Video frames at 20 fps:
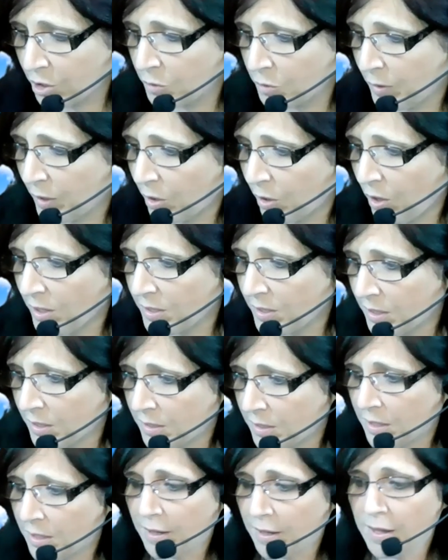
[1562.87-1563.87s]
me. Across
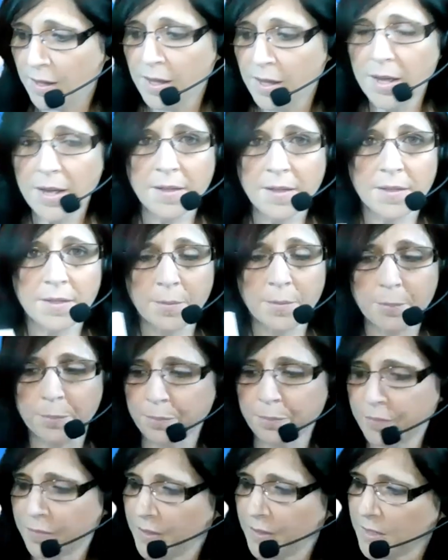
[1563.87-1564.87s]
the
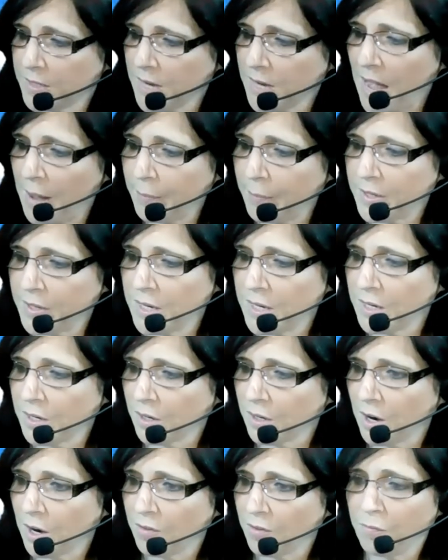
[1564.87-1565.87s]
top here
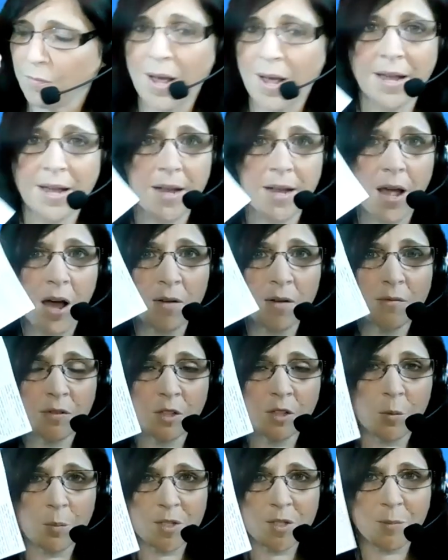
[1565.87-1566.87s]
of my
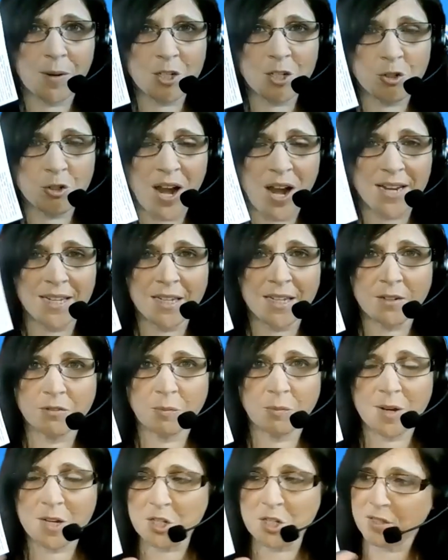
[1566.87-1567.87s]
envelope is my tracking
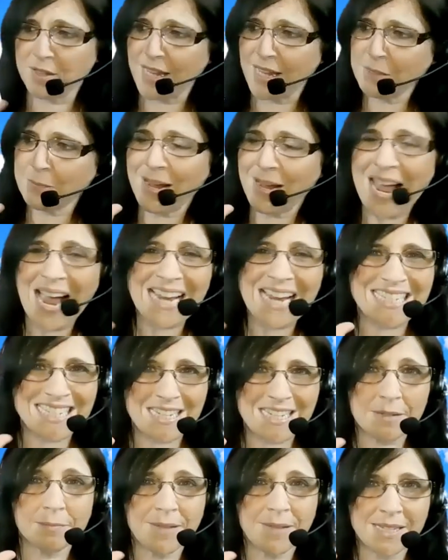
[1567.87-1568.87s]
information. That's my
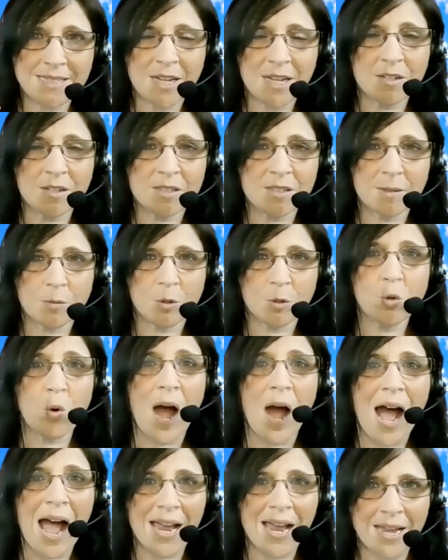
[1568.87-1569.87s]
ID. That tells them who
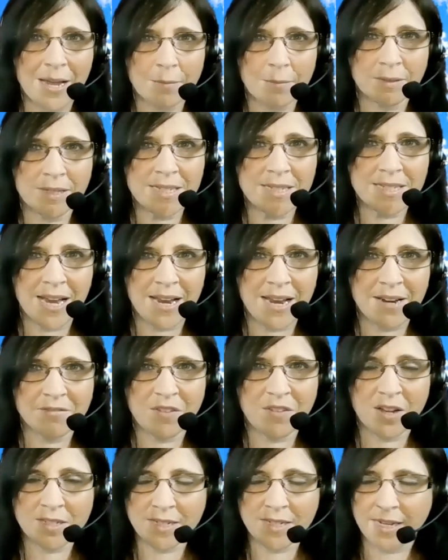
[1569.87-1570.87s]
I am, Lisa Ann
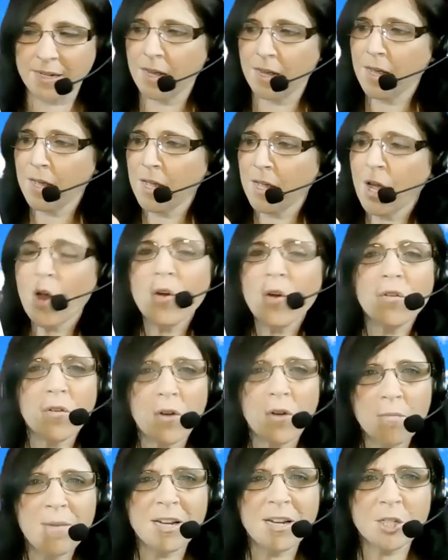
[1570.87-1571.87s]
Fontana.
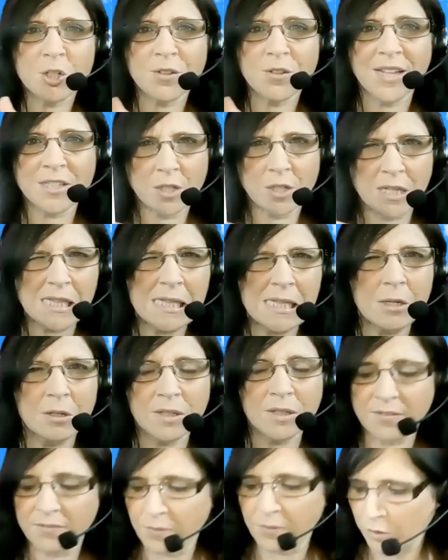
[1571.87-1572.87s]
Make sure that's
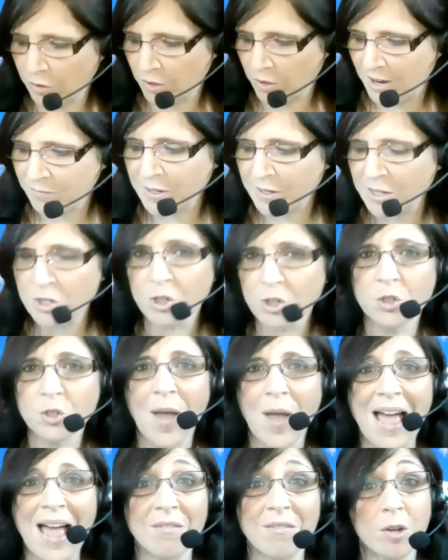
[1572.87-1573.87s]
clearly photographed. Make sure you
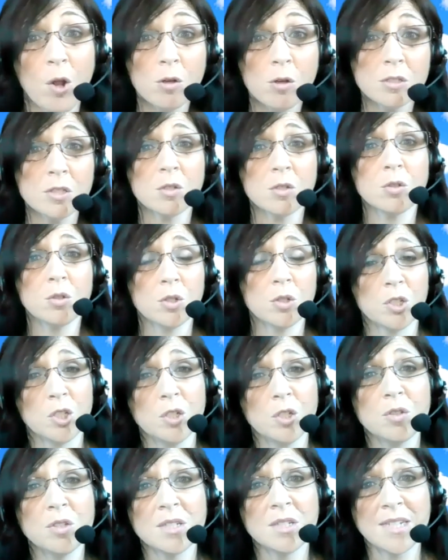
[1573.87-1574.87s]
have it. Also, you can
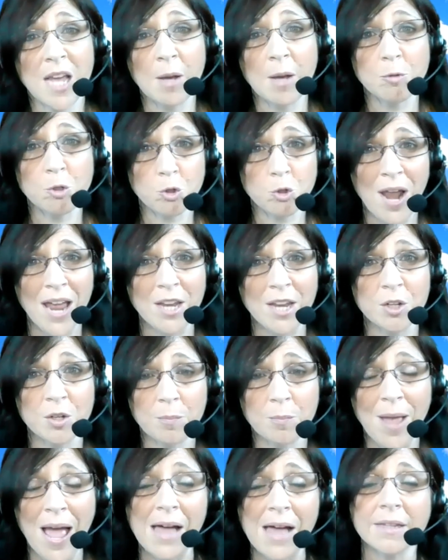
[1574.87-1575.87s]
use it to help track your
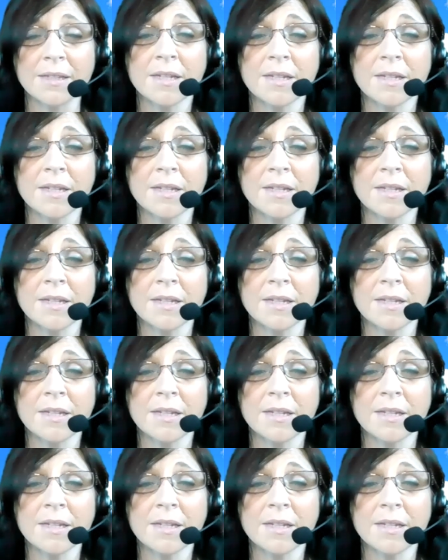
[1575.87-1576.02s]
ballot.